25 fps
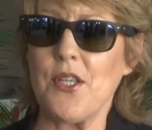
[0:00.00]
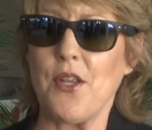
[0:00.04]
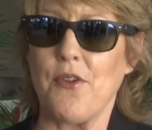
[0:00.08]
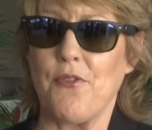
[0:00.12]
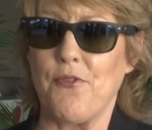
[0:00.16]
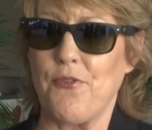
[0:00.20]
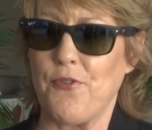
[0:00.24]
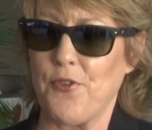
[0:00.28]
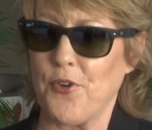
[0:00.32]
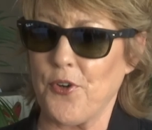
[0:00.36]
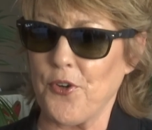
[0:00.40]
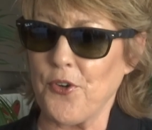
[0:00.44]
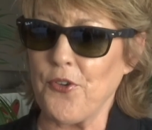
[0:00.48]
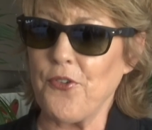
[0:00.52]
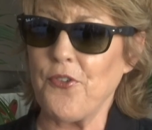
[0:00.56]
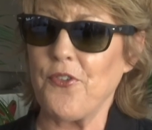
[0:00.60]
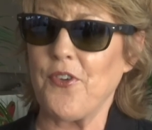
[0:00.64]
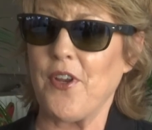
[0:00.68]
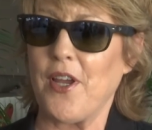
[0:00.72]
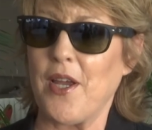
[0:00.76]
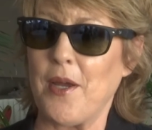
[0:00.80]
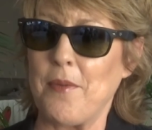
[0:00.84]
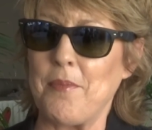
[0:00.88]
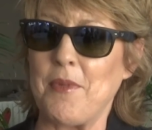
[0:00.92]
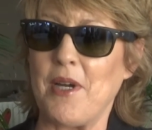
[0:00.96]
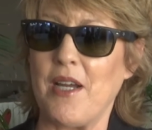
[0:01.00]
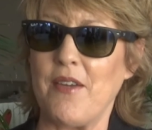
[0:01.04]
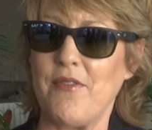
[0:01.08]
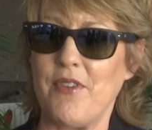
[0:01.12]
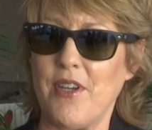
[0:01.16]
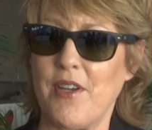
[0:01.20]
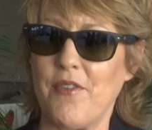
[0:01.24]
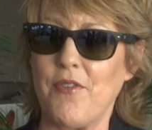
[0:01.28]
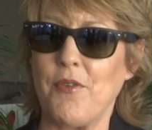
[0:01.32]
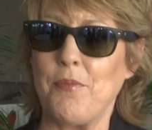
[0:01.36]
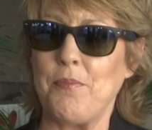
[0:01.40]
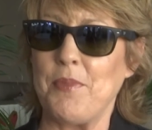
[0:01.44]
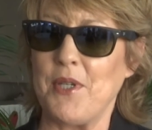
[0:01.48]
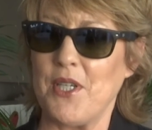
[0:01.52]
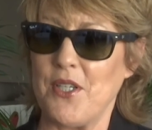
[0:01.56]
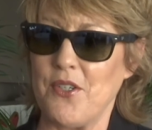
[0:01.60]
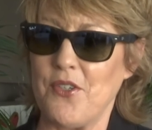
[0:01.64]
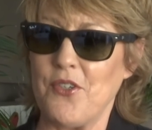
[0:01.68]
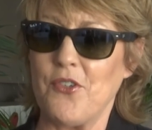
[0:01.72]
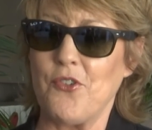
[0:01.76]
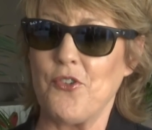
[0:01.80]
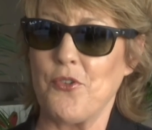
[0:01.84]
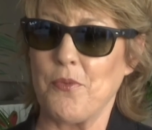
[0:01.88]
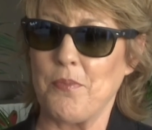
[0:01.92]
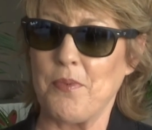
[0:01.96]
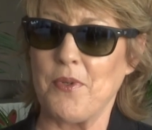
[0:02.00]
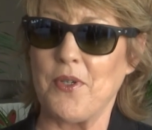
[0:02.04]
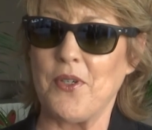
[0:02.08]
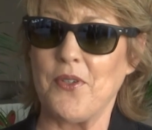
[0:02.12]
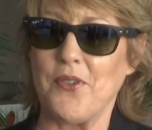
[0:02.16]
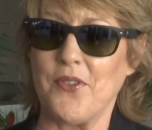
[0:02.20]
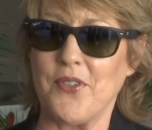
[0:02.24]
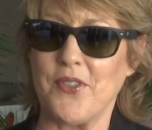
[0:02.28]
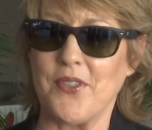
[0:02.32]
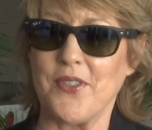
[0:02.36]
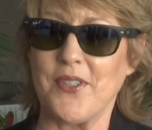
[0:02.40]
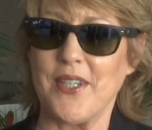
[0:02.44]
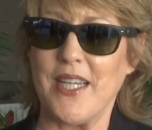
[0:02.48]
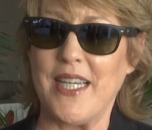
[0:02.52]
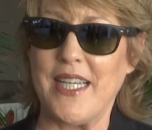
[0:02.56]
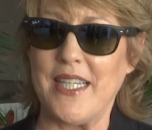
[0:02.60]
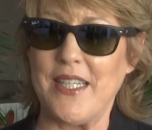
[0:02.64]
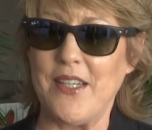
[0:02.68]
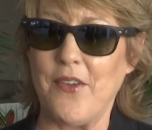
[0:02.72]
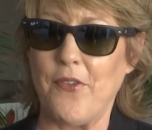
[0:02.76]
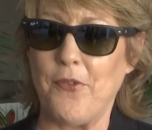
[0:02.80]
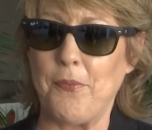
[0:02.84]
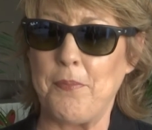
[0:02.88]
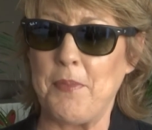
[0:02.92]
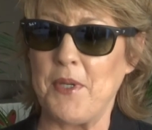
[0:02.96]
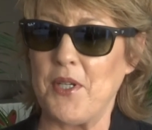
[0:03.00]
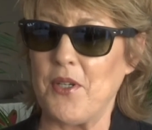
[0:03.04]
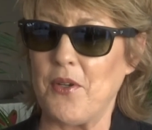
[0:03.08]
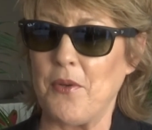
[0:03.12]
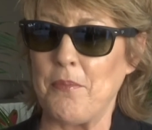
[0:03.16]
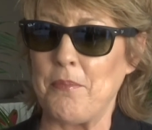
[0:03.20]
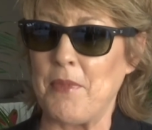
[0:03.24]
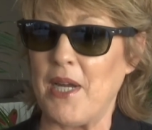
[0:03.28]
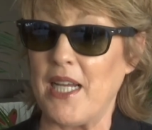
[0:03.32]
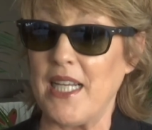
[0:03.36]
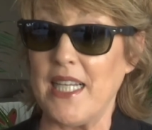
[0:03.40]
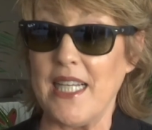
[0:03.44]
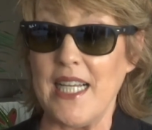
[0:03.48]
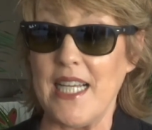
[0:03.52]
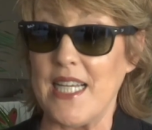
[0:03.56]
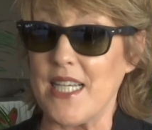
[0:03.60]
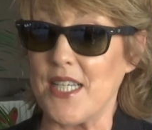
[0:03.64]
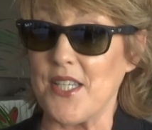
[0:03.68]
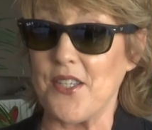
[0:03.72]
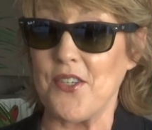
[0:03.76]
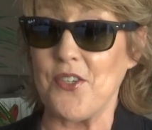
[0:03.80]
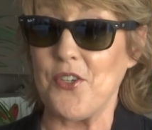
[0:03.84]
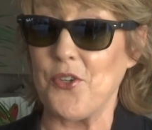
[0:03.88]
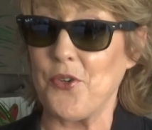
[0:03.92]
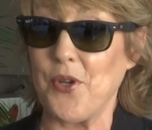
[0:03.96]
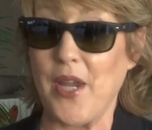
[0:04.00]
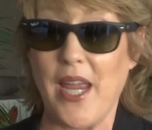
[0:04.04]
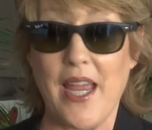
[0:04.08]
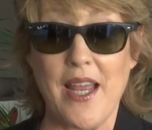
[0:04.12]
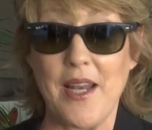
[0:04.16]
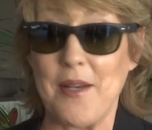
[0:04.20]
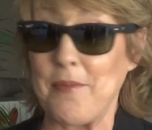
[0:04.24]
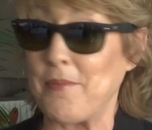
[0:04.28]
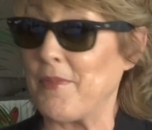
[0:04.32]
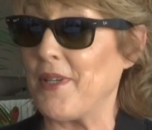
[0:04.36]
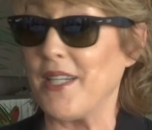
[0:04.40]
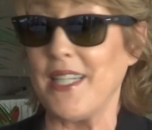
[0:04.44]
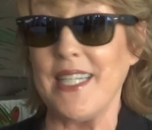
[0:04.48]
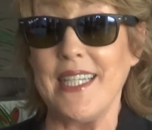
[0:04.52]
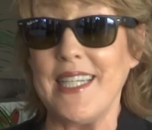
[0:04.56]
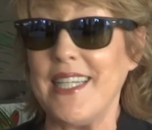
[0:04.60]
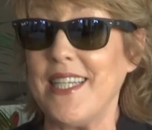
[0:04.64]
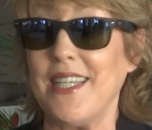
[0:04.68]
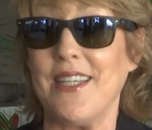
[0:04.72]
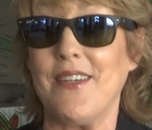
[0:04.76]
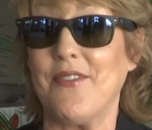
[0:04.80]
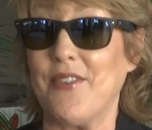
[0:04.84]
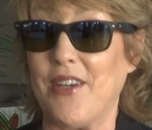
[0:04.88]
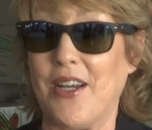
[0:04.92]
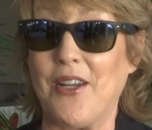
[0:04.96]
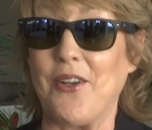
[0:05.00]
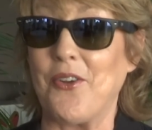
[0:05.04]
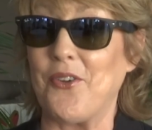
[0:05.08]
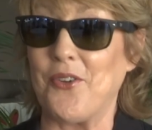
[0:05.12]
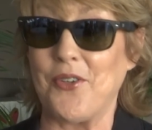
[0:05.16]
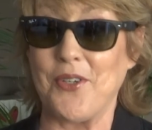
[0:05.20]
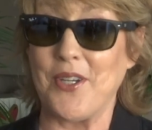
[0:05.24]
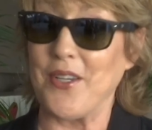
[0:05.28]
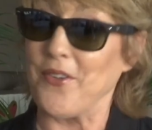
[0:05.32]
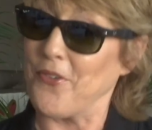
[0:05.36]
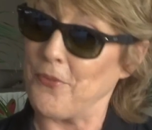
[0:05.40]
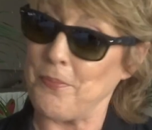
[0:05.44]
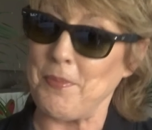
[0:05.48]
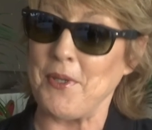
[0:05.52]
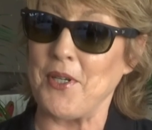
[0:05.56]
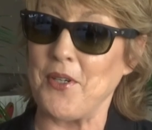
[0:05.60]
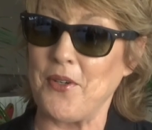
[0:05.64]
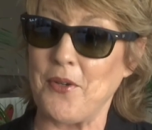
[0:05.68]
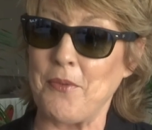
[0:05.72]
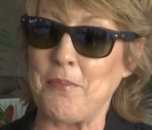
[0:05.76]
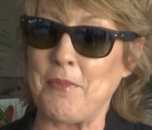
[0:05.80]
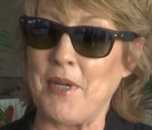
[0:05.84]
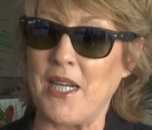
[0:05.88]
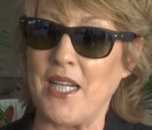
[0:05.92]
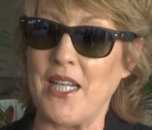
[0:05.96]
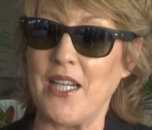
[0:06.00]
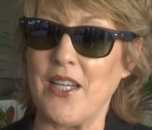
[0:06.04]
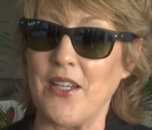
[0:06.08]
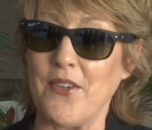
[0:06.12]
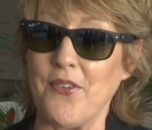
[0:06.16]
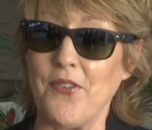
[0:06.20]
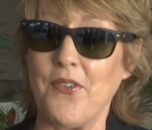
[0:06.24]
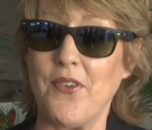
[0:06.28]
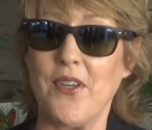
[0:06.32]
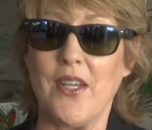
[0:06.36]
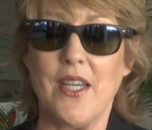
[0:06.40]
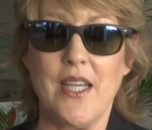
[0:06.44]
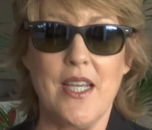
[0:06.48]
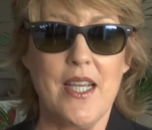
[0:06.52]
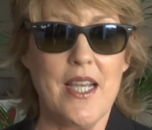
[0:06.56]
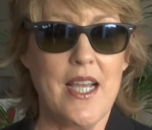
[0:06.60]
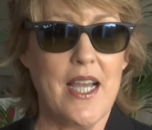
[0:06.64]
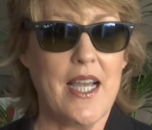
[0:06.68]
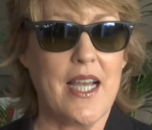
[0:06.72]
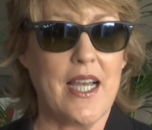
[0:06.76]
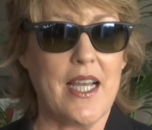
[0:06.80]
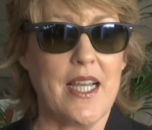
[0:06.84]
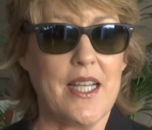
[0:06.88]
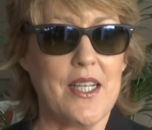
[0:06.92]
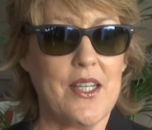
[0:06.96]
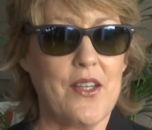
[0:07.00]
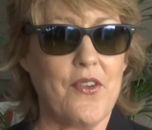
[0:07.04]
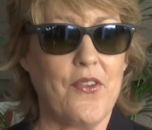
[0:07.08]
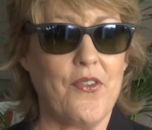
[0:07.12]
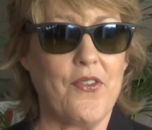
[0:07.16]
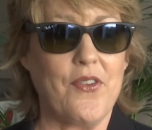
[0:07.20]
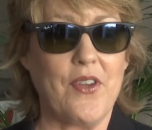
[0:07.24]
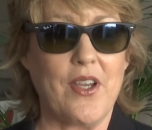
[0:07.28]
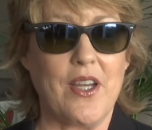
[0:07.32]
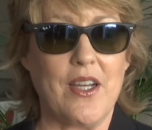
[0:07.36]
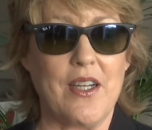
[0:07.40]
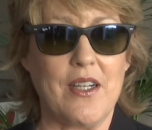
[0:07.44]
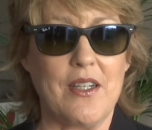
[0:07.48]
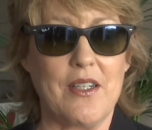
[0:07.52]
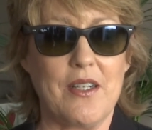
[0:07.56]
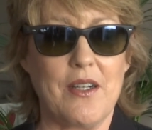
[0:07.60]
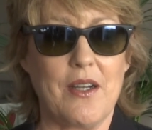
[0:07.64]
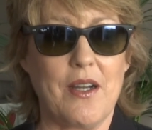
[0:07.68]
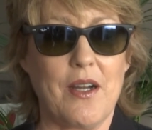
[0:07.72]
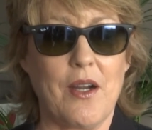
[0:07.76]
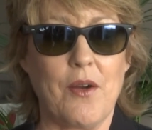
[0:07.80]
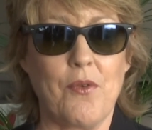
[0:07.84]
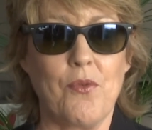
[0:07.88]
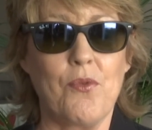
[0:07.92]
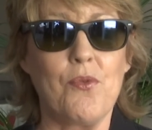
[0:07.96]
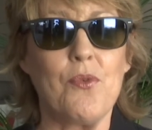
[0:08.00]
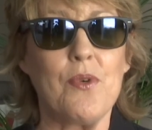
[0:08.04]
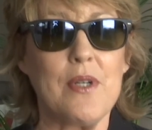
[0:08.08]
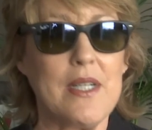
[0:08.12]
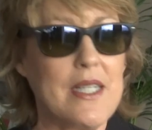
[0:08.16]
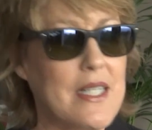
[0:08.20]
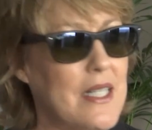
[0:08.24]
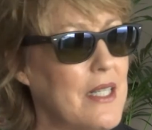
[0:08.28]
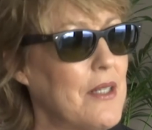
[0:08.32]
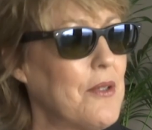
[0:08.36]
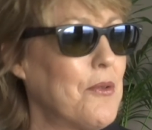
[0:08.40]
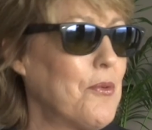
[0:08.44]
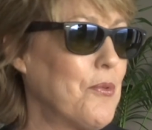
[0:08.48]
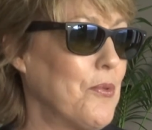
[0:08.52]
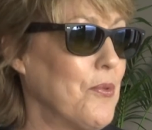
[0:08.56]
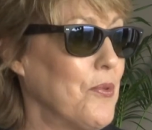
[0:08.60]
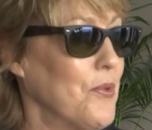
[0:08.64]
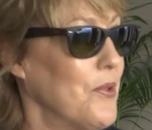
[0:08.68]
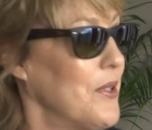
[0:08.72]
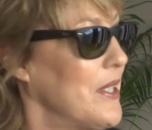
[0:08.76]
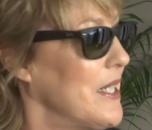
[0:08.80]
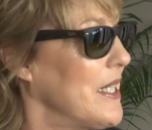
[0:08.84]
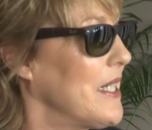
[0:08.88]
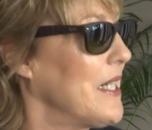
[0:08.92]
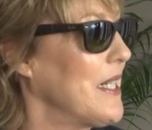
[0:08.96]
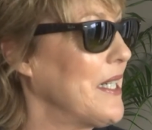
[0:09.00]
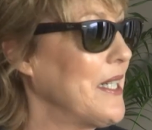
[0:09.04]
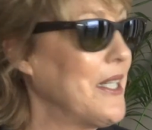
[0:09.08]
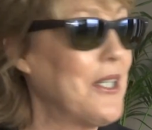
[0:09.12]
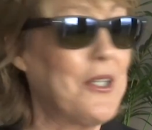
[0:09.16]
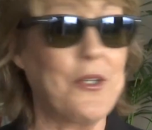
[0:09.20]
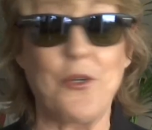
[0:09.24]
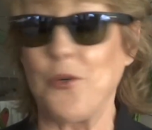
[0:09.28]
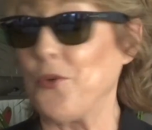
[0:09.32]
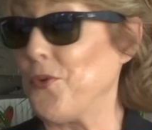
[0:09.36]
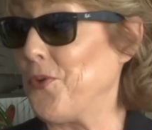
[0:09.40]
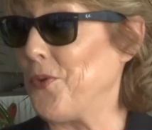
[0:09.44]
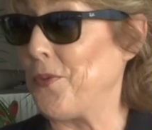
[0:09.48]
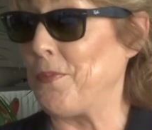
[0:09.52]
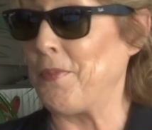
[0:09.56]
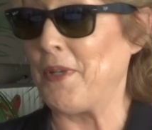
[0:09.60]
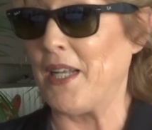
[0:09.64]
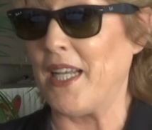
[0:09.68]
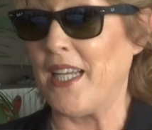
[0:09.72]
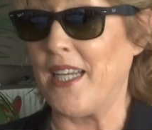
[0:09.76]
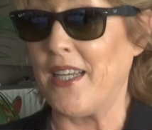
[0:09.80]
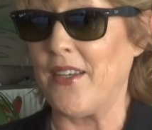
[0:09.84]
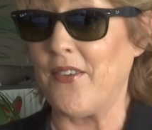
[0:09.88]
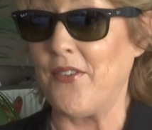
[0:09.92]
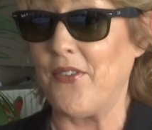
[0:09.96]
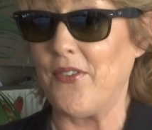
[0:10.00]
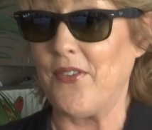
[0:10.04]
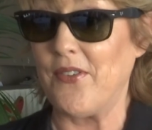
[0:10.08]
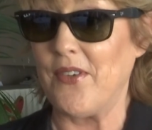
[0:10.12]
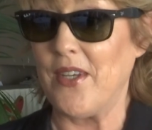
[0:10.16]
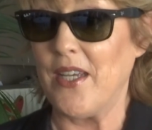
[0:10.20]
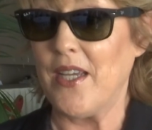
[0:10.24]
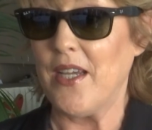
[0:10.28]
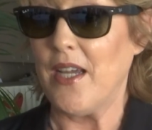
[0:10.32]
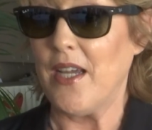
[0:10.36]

the first time I've ever been to Gibraltar, and it's been on my list. You can't believe how long it's been on my list. And it's uh, a really, really cool place.